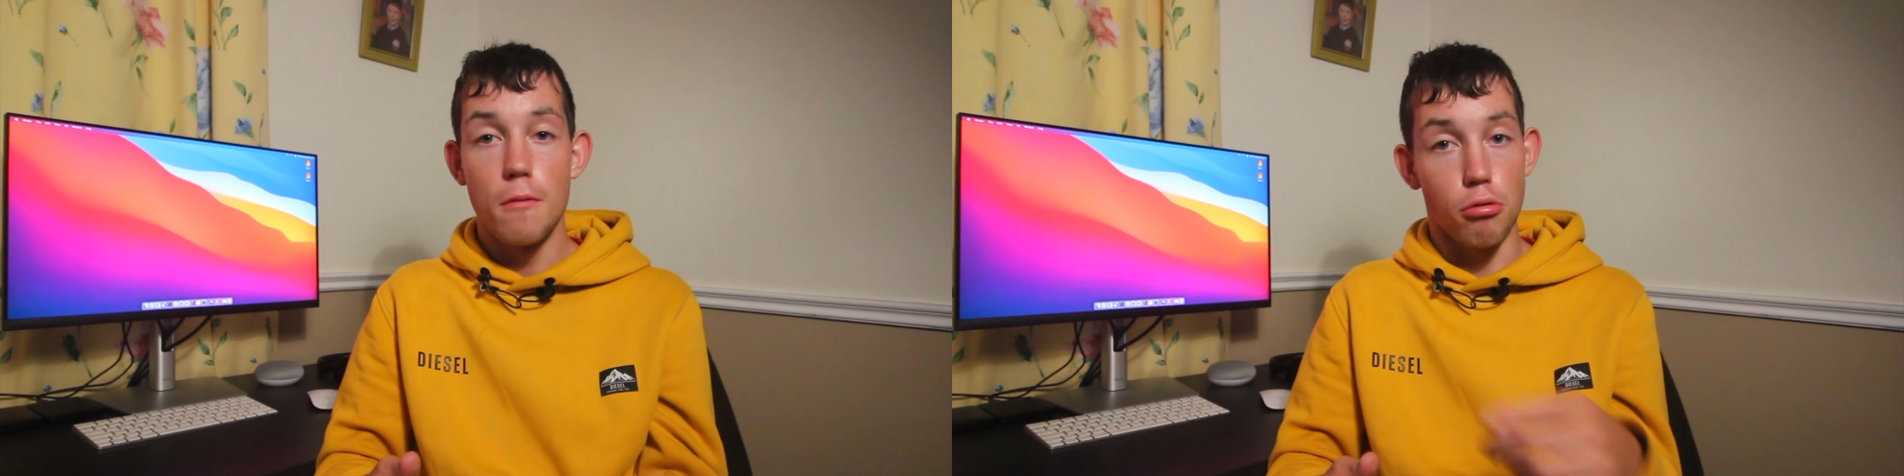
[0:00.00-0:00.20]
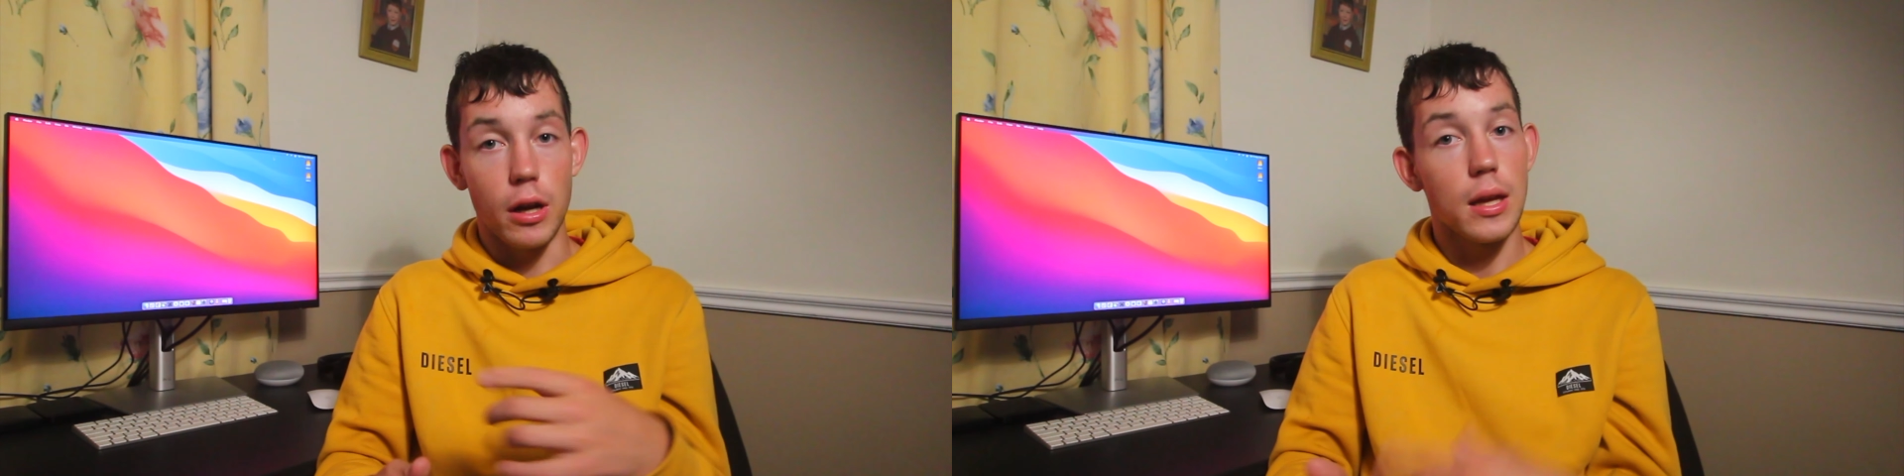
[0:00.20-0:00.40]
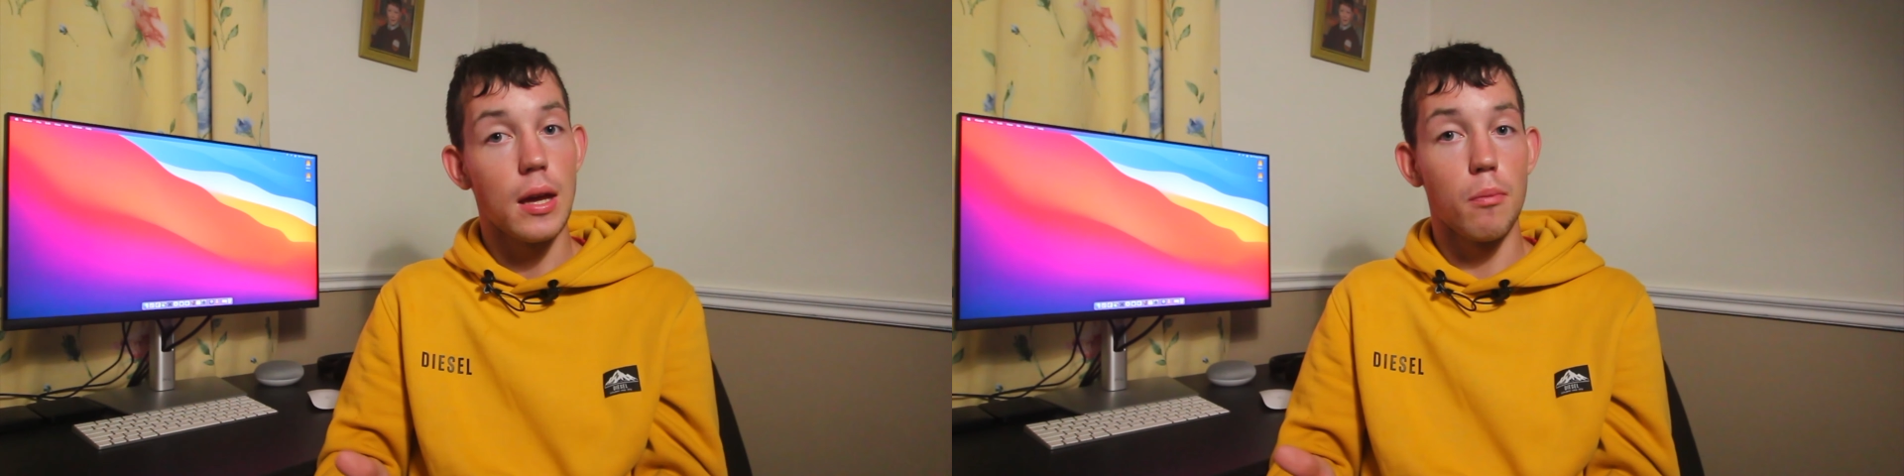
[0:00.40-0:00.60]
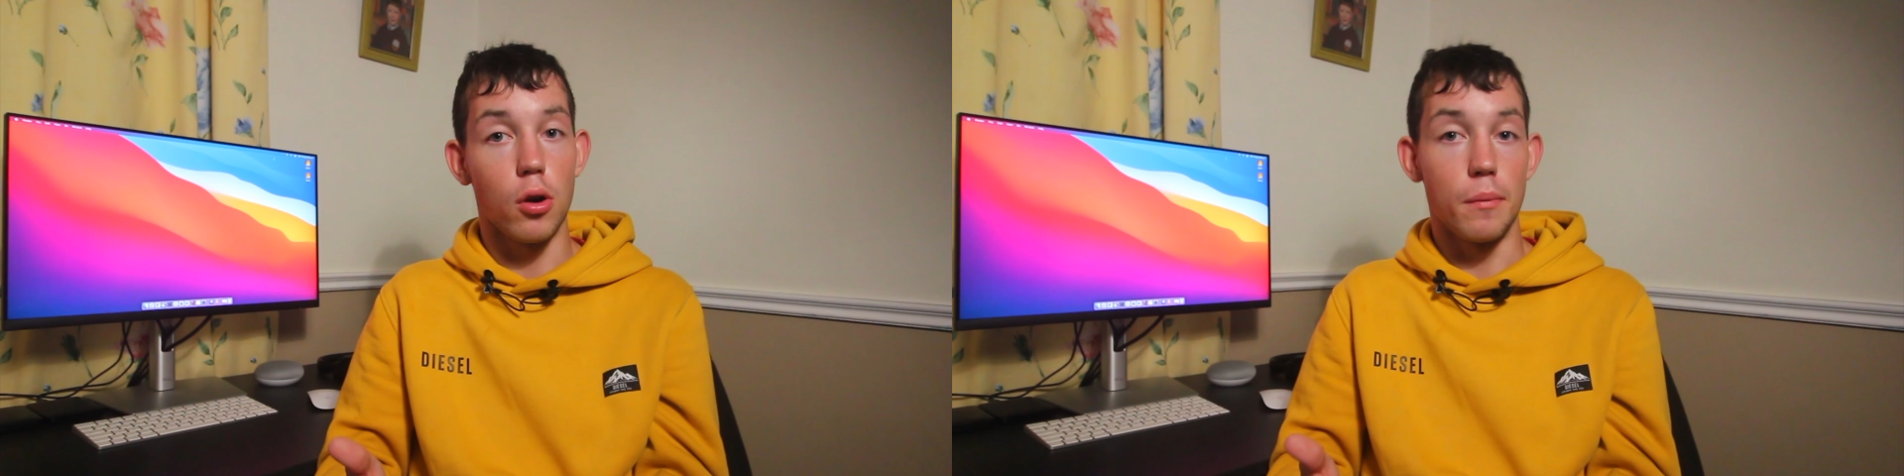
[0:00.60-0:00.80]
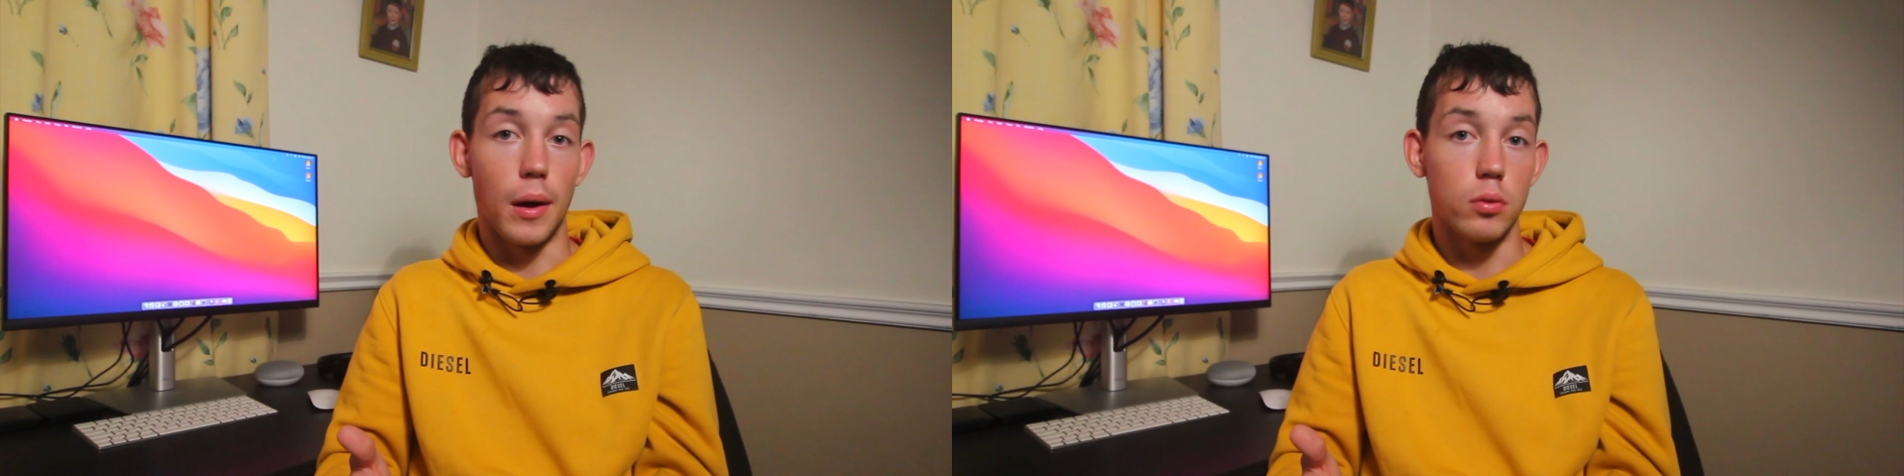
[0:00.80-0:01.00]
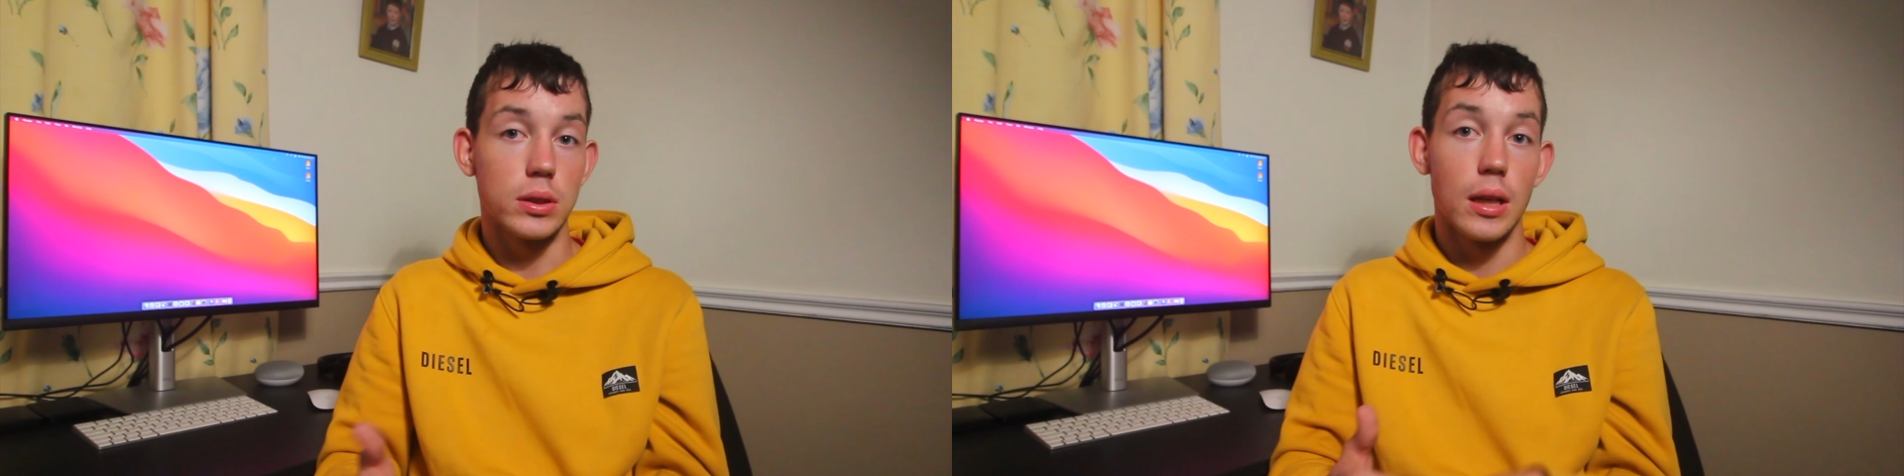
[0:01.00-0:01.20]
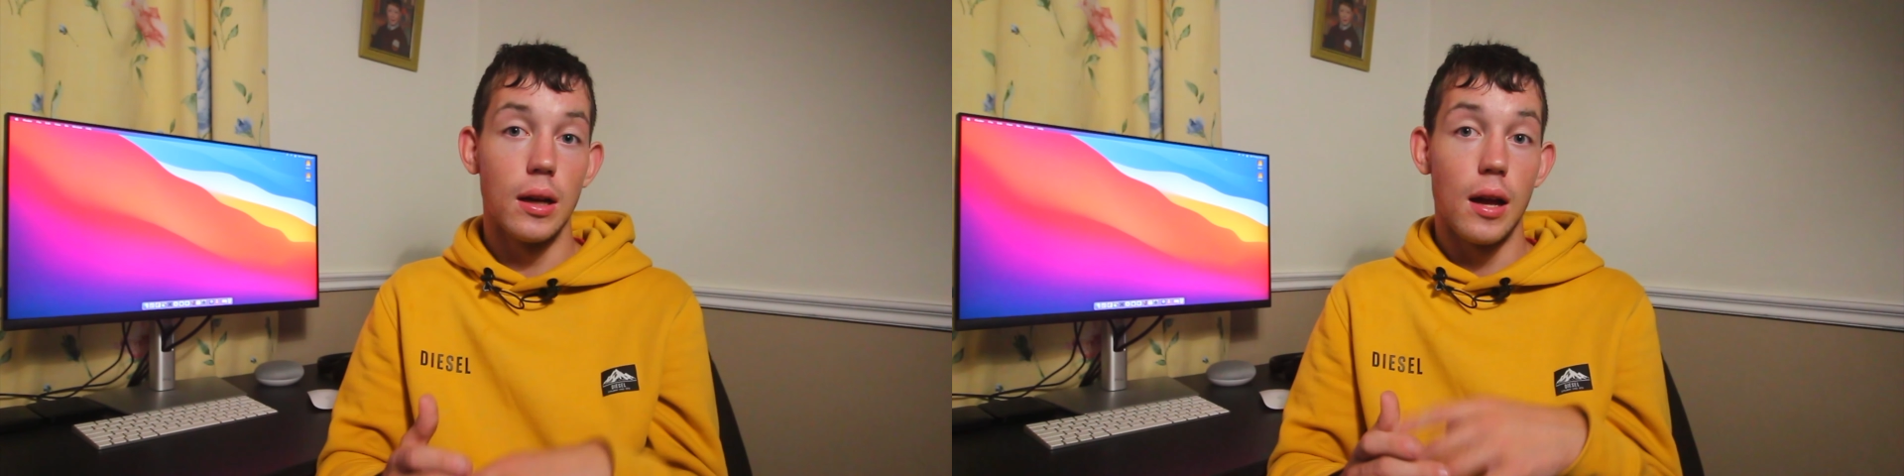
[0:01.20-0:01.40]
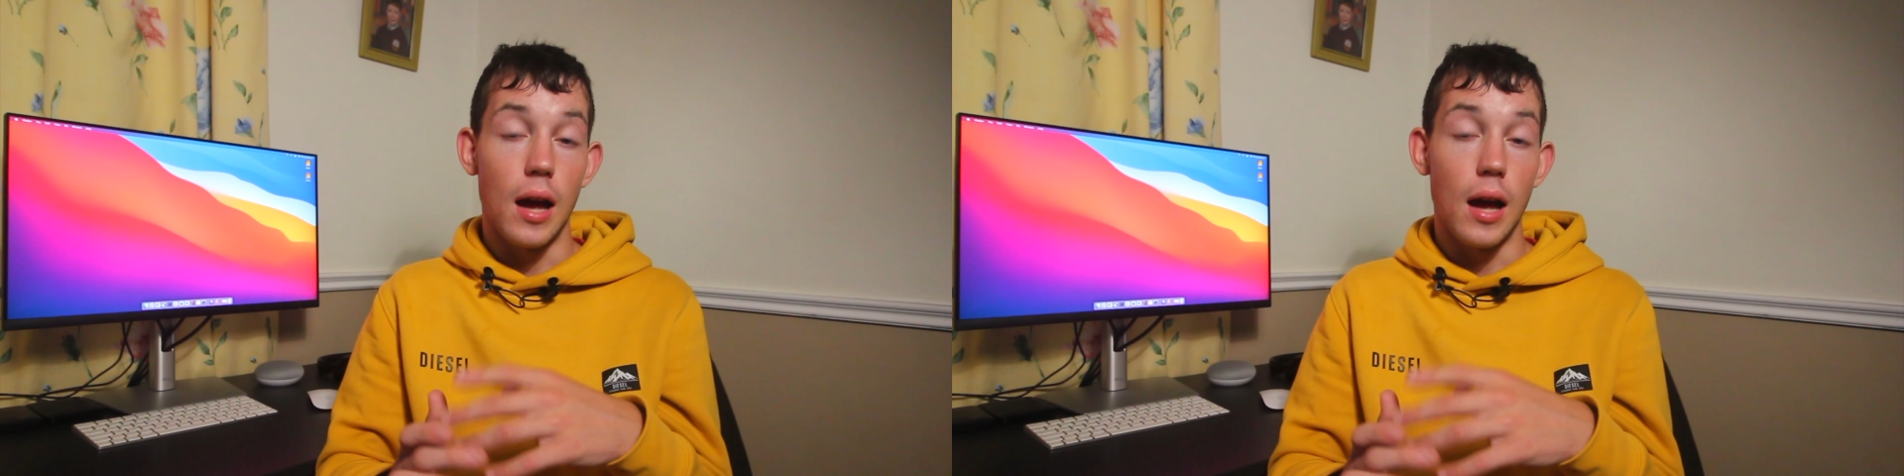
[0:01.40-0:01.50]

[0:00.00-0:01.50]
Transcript: bring a keyboard and mouse,